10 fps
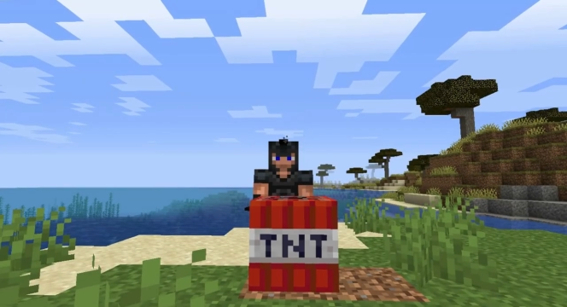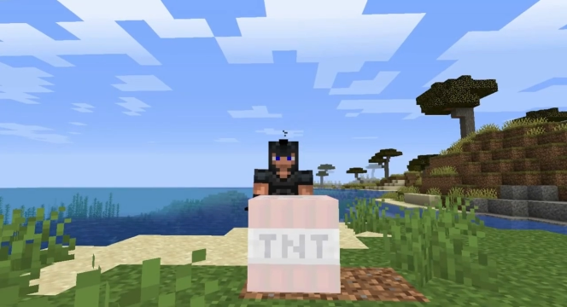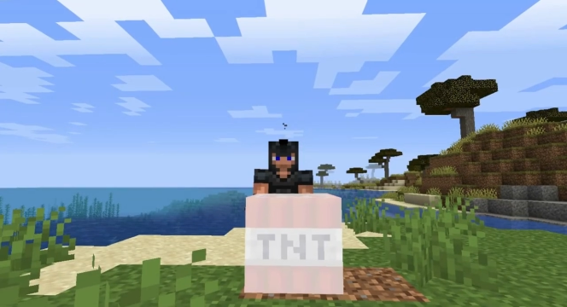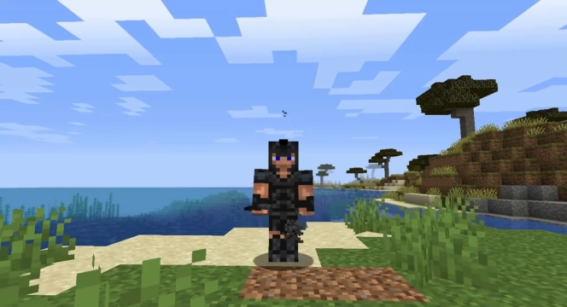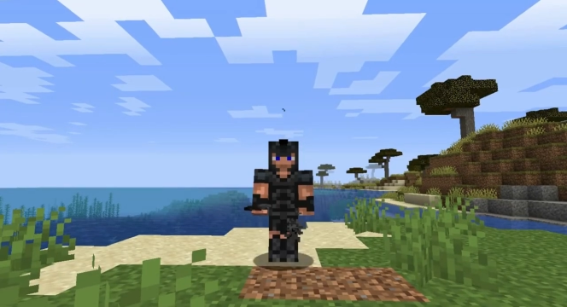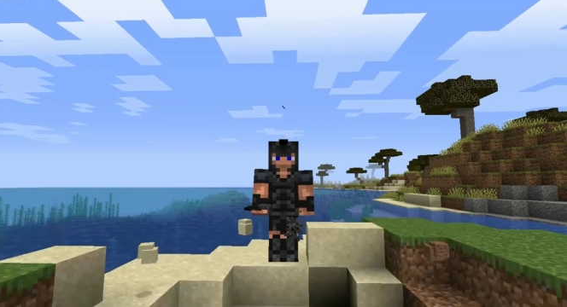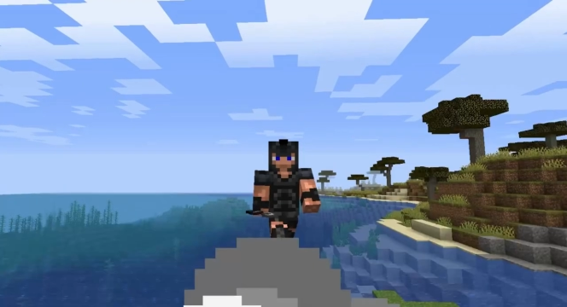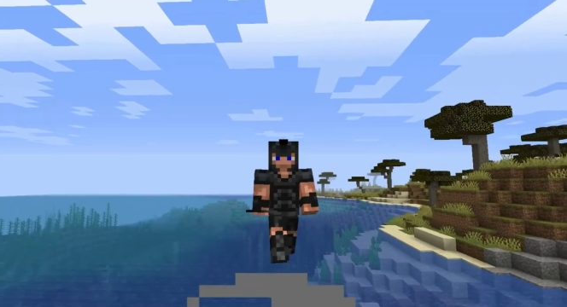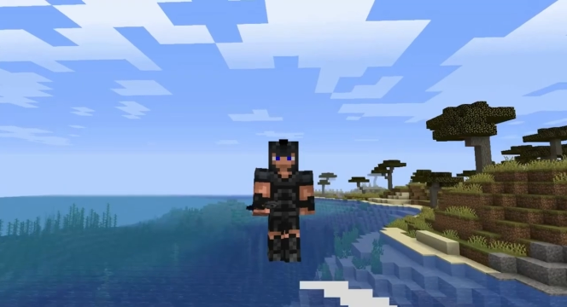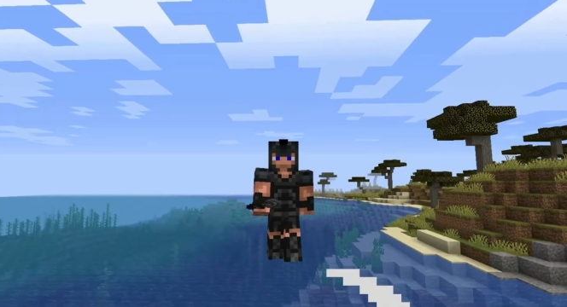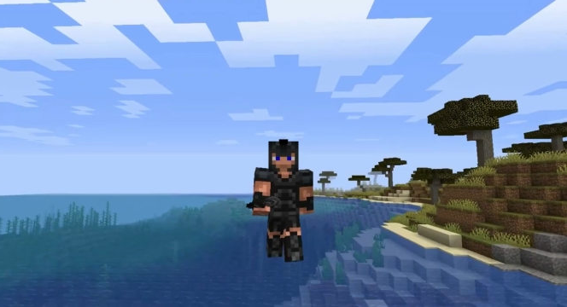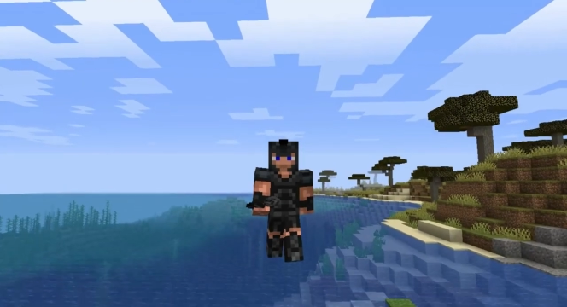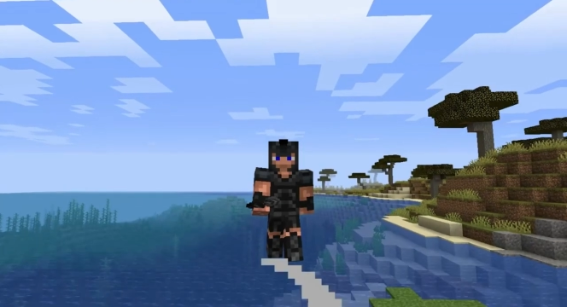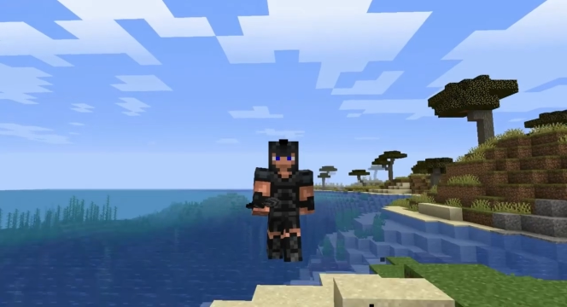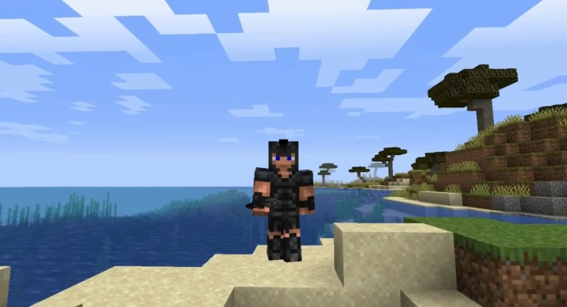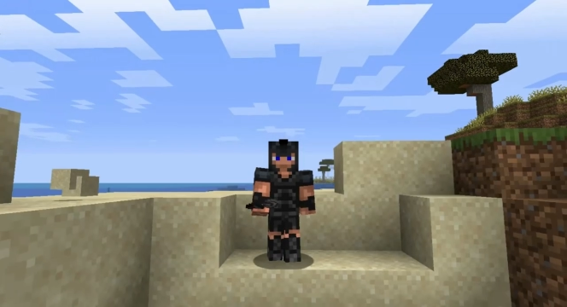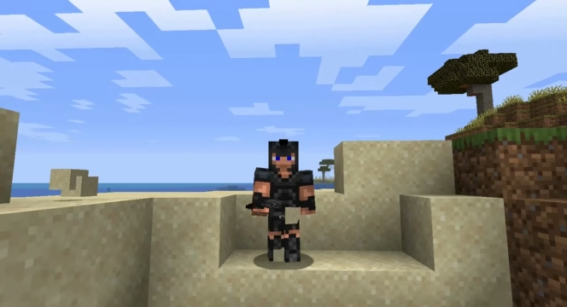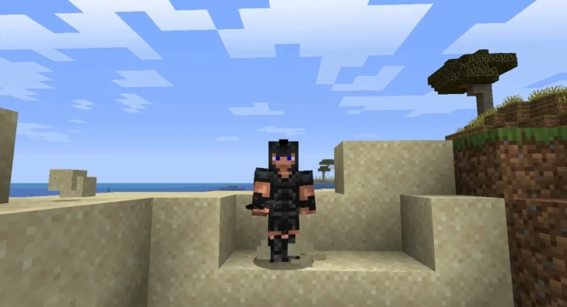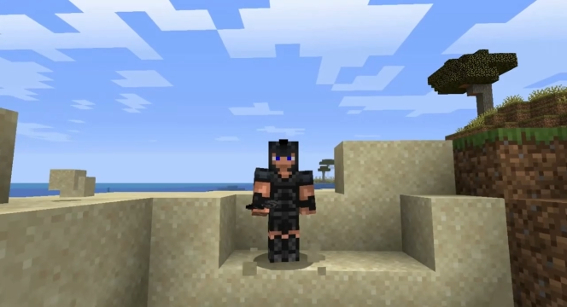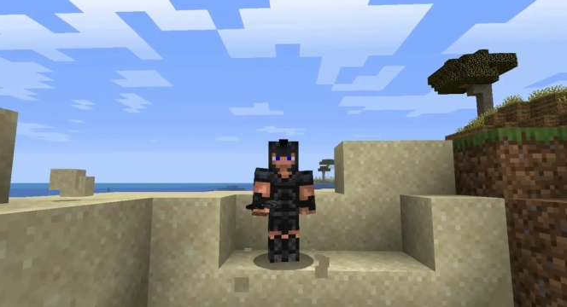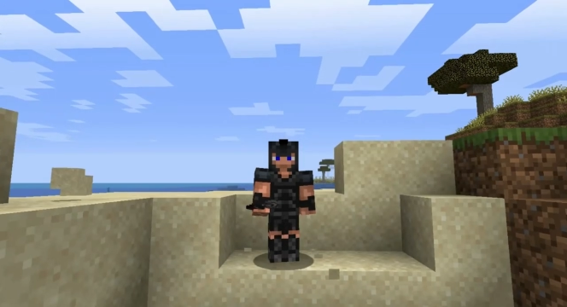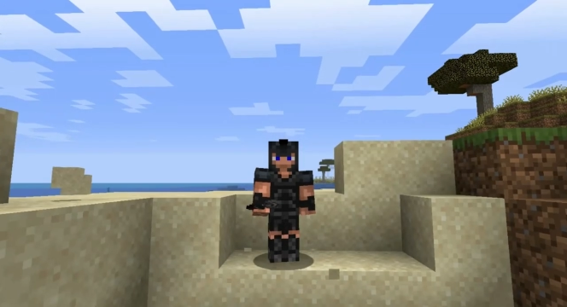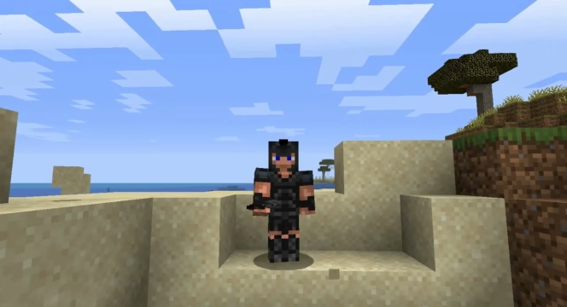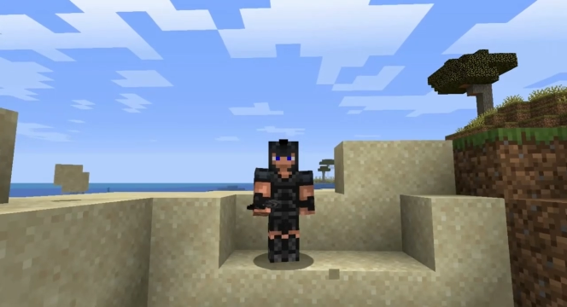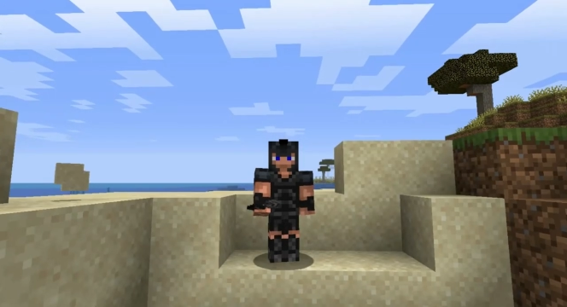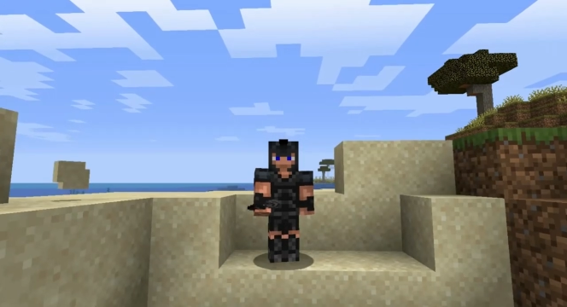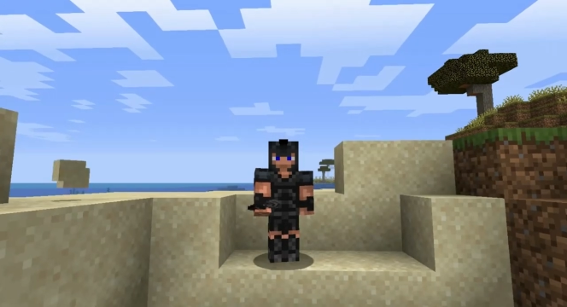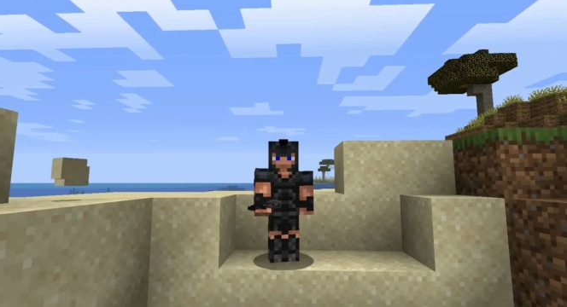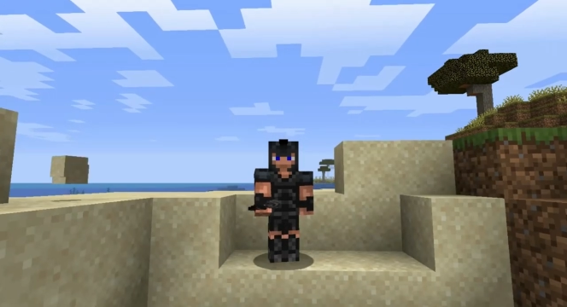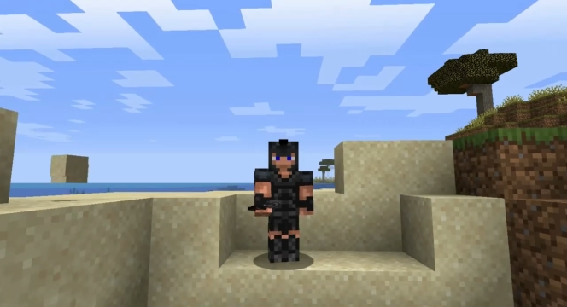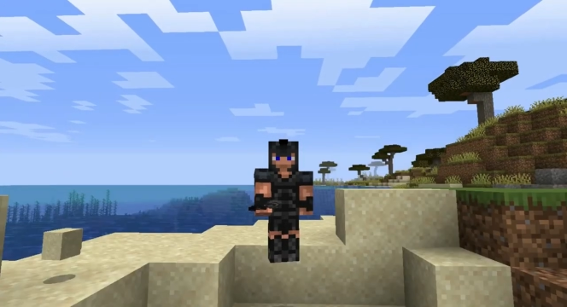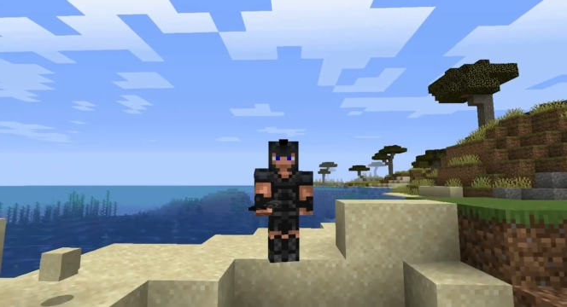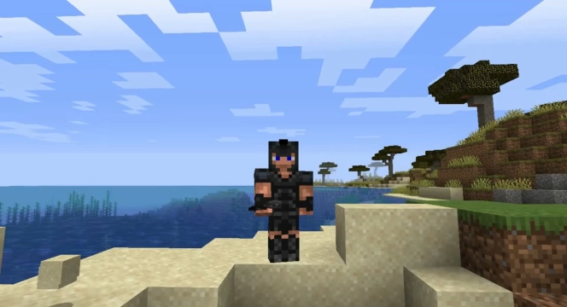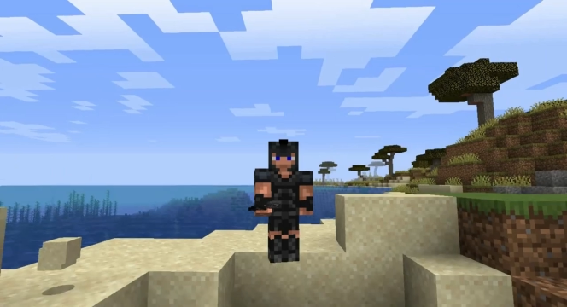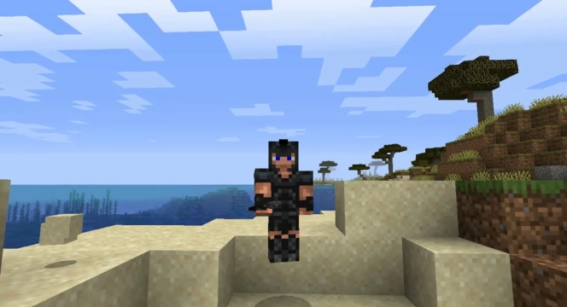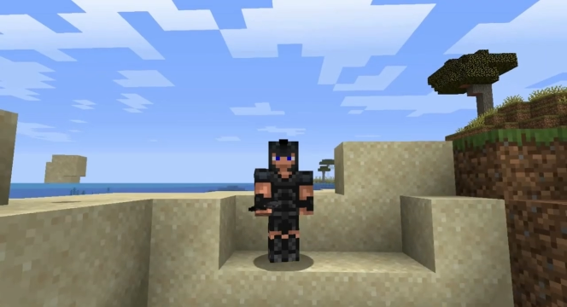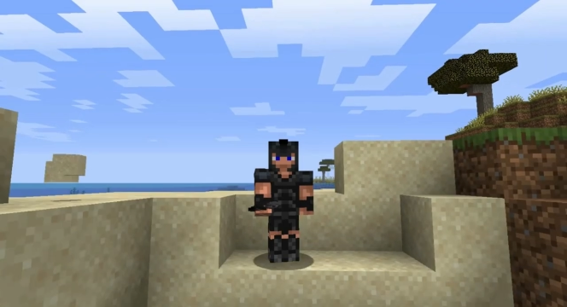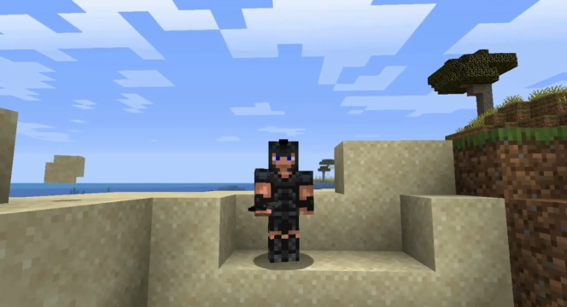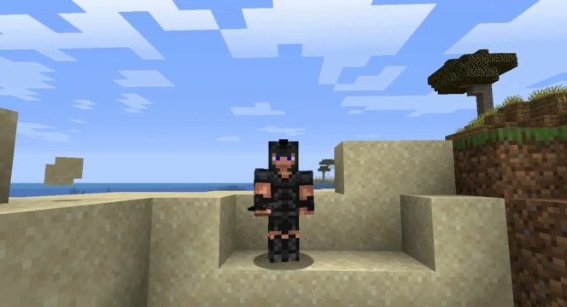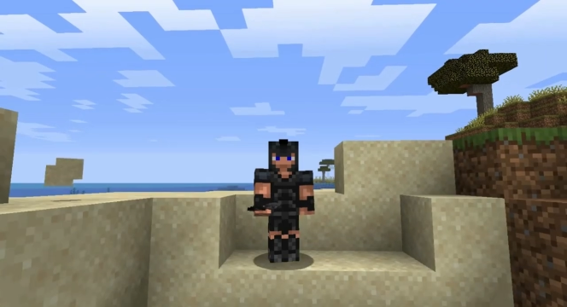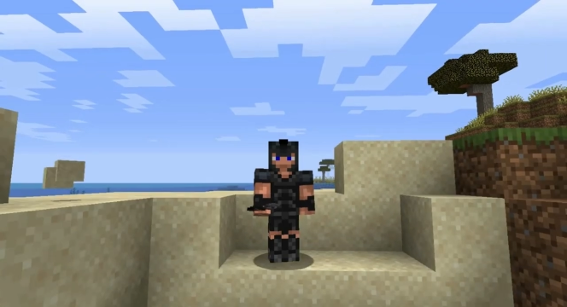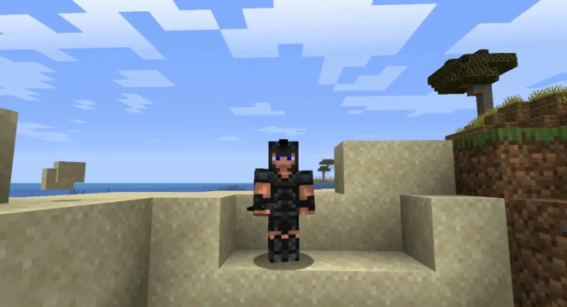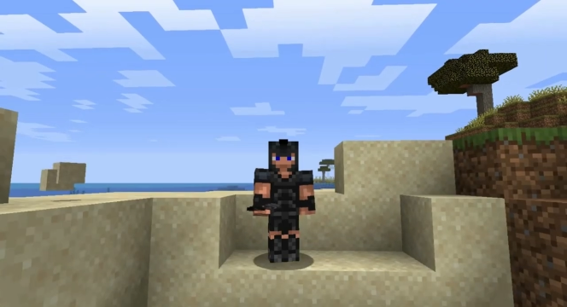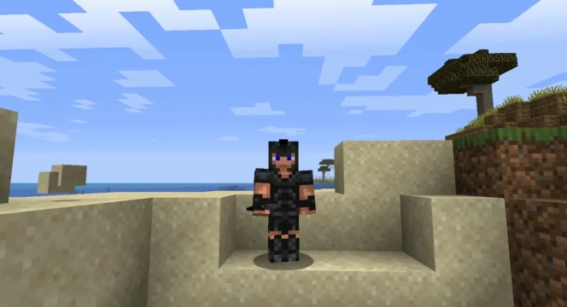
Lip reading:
Nobody's mouth can be seen.